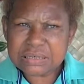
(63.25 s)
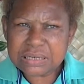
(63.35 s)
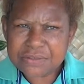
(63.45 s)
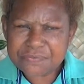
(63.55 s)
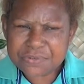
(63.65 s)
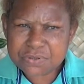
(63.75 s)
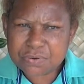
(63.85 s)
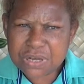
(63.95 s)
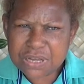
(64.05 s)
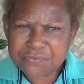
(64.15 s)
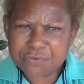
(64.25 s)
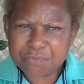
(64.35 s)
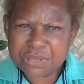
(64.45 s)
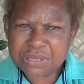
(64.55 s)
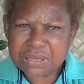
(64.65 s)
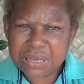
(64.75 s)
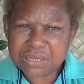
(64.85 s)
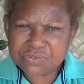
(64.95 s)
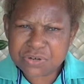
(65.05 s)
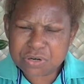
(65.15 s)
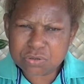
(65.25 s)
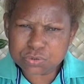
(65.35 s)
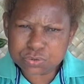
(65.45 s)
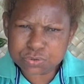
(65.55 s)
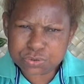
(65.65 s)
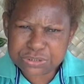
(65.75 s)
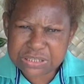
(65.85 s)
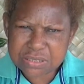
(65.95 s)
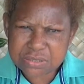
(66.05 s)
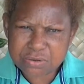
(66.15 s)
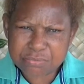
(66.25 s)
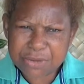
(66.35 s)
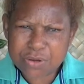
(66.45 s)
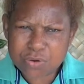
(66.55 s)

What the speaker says: life is so hard for me. I struggle to do things on my